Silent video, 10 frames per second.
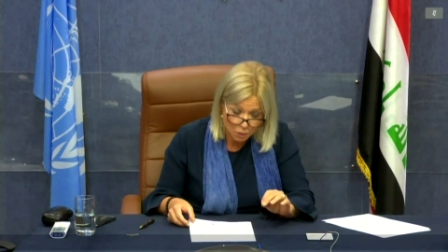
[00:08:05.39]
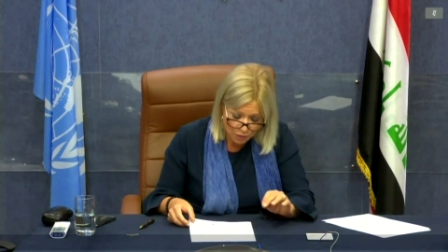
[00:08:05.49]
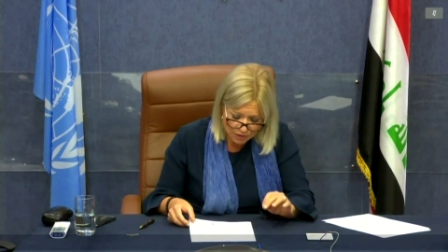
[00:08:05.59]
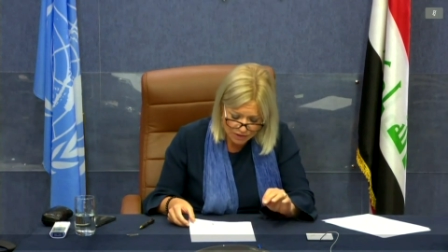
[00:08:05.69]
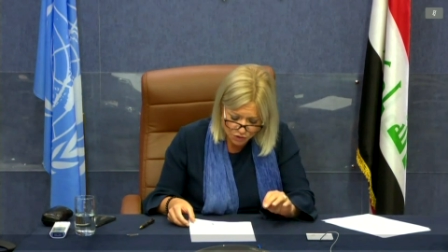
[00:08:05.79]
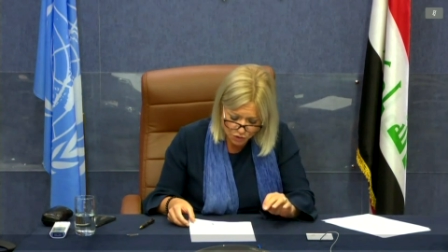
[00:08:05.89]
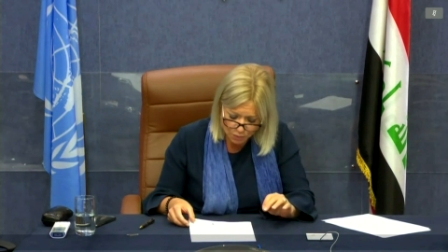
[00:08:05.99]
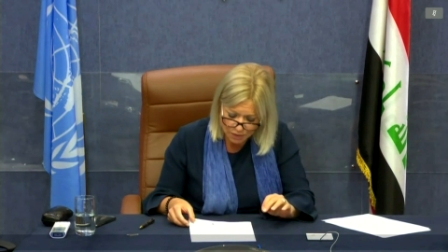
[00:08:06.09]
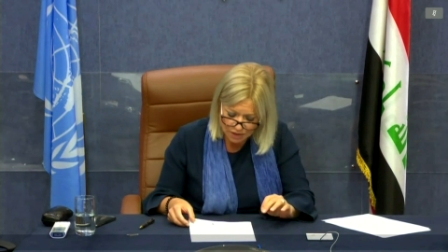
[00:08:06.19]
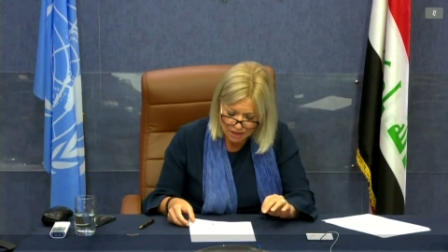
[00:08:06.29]
will
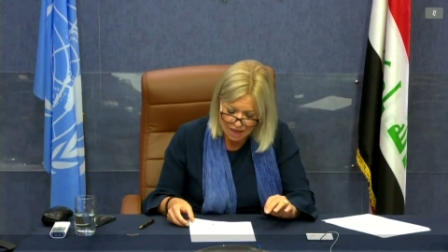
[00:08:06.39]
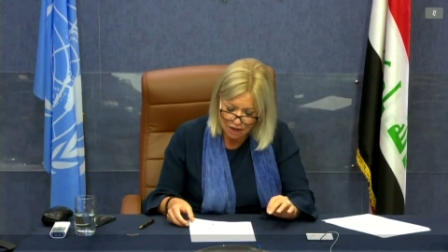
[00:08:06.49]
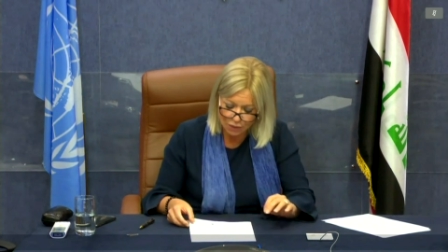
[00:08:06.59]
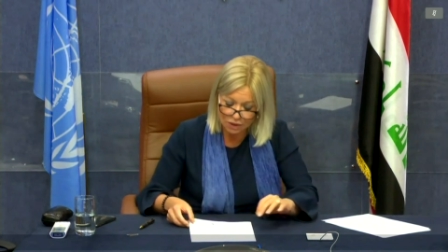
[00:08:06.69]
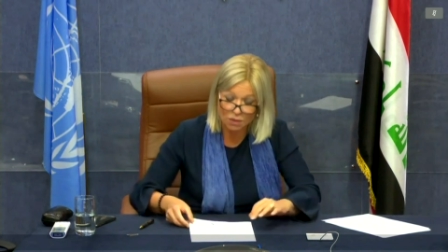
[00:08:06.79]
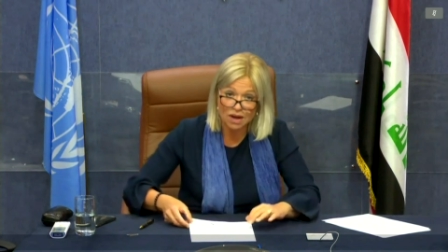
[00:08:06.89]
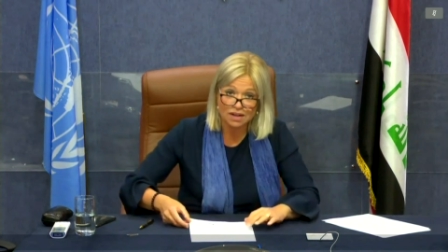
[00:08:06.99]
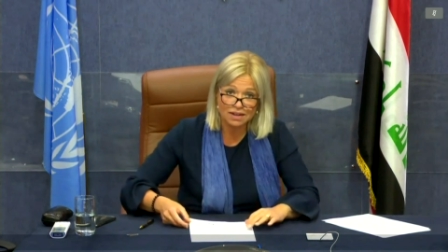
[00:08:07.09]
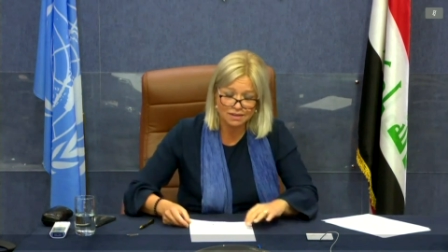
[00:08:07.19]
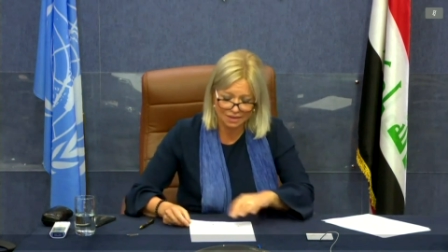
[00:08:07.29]
determine how
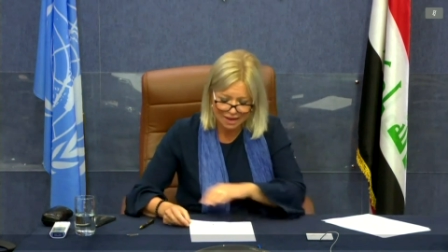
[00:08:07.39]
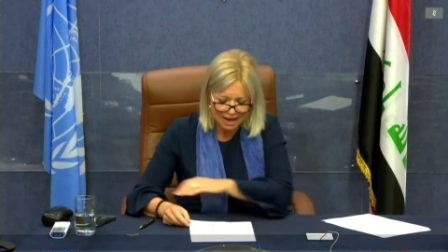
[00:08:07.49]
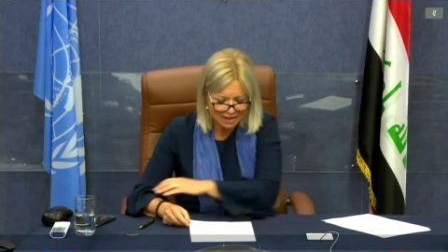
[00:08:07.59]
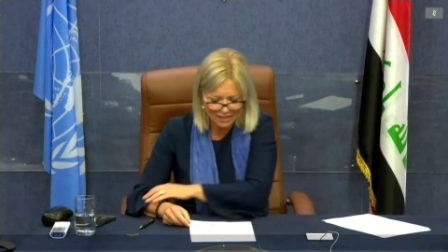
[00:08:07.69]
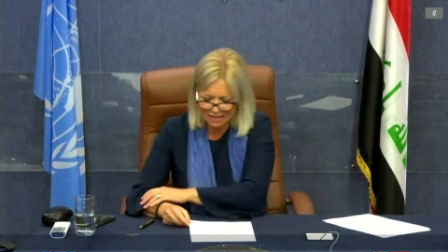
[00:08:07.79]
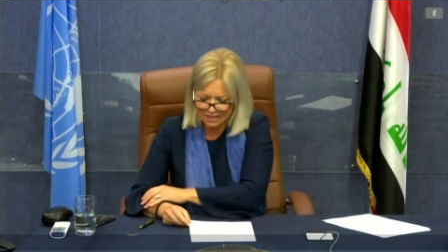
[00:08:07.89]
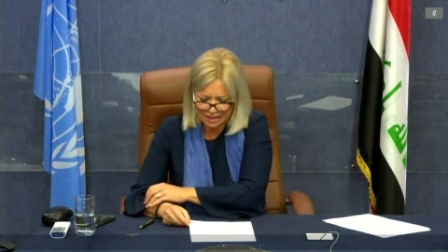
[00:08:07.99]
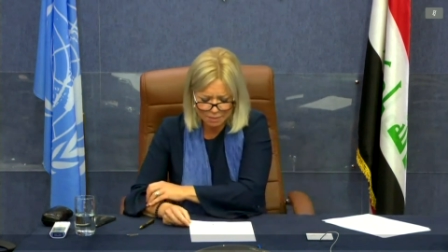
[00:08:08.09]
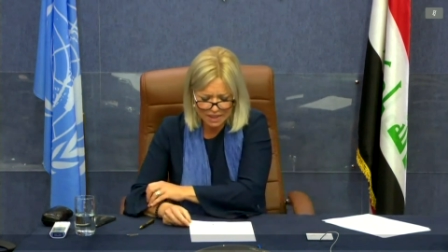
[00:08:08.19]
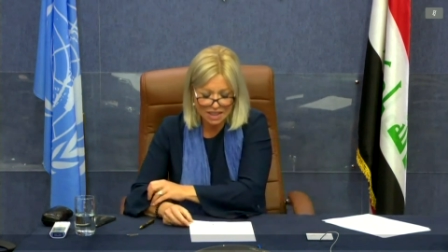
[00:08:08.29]
Iraqis, and
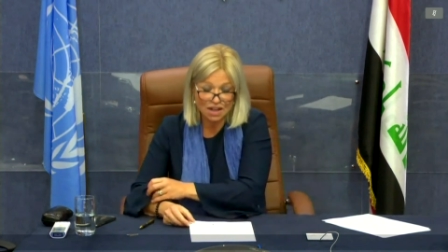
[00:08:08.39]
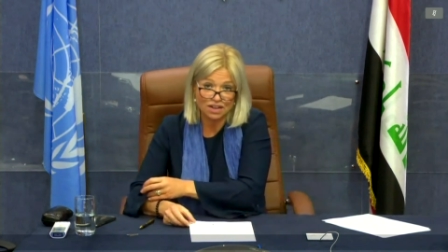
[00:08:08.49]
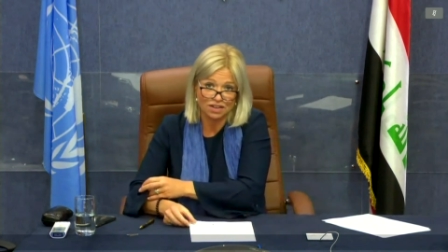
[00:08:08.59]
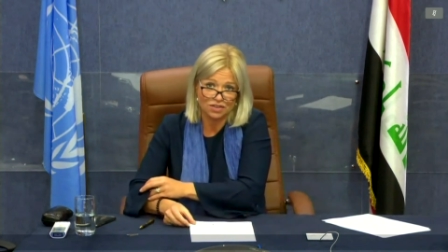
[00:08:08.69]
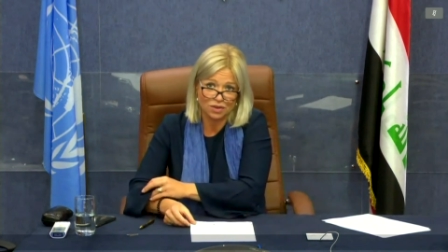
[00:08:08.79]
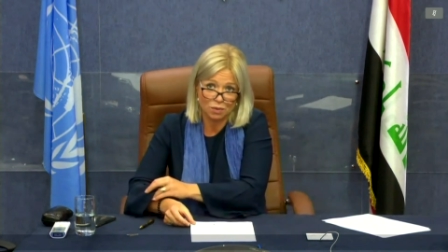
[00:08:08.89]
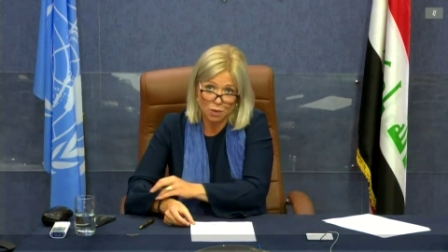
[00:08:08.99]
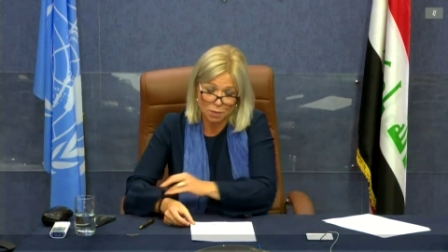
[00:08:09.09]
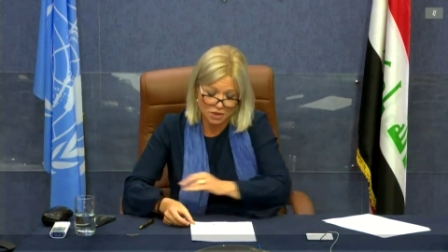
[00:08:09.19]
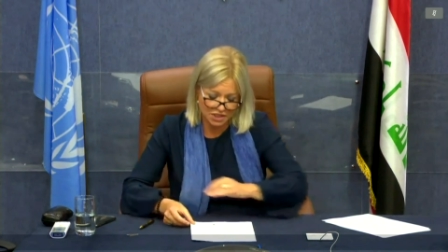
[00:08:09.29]
indeed many others,
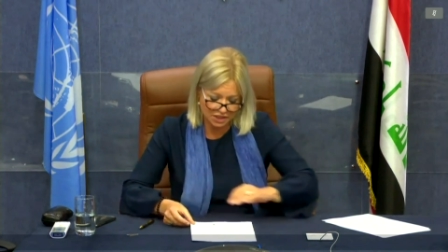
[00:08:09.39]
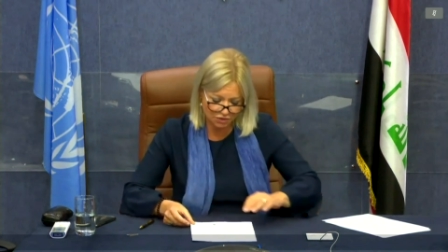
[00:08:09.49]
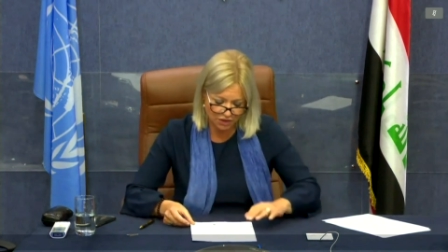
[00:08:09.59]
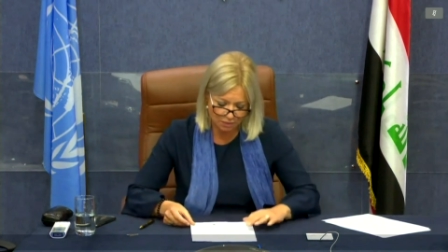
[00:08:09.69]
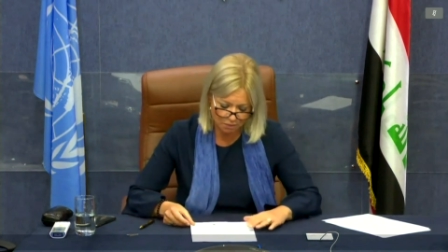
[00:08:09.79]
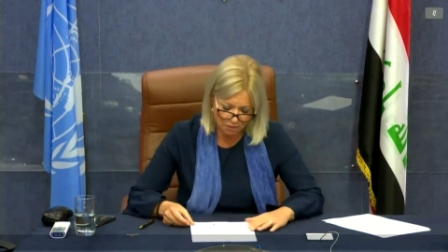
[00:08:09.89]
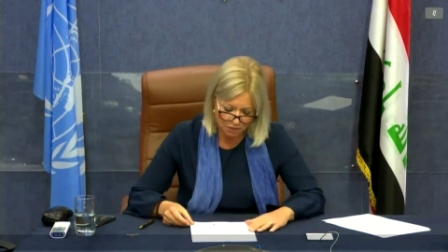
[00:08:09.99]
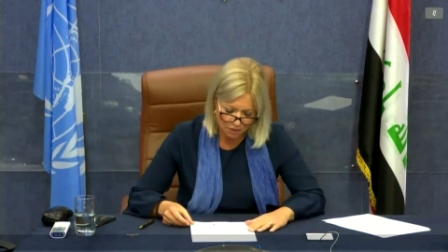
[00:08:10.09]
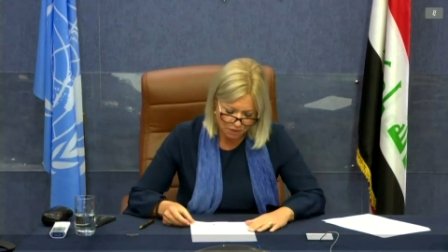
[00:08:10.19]
will perceive them.